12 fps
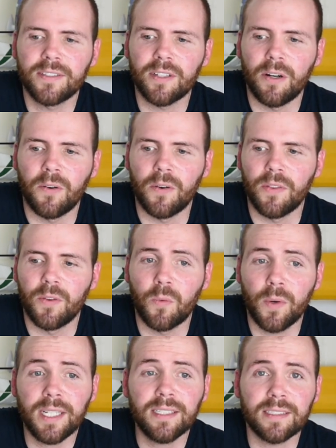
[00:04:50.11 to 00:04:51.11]
So the
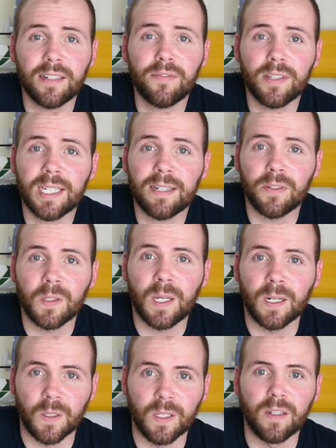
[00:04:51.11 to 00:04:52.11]
wings definitely have a
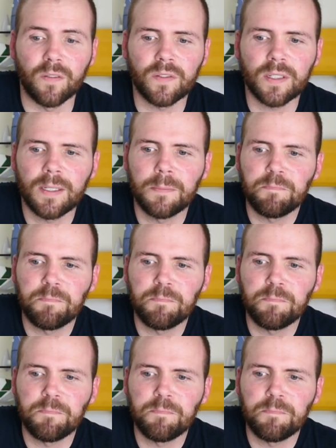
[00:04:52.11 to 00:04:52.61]
lot of lift.